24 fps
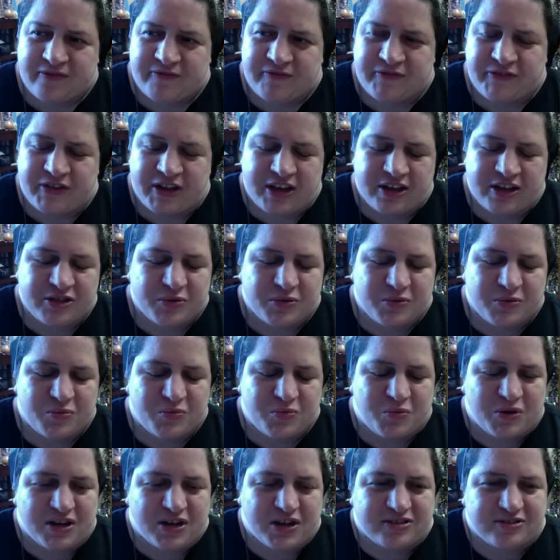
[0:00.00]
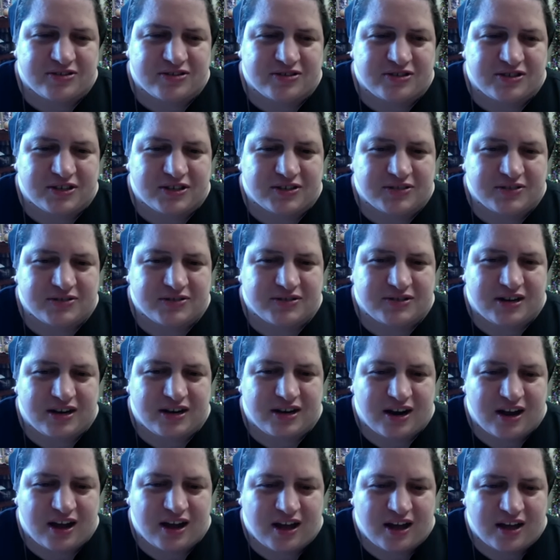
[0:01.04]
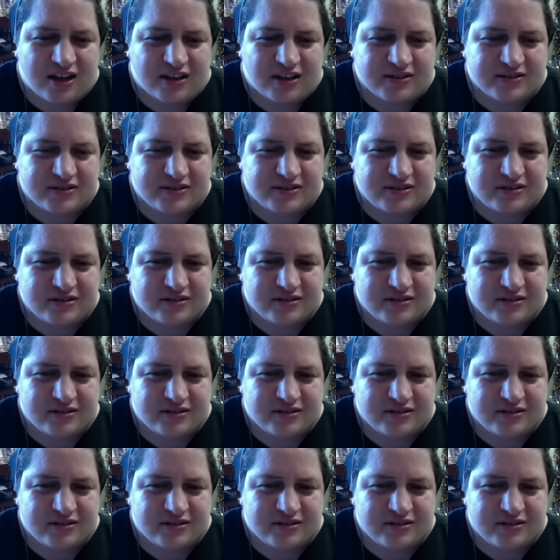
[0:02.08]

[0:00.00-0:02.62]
faith was just not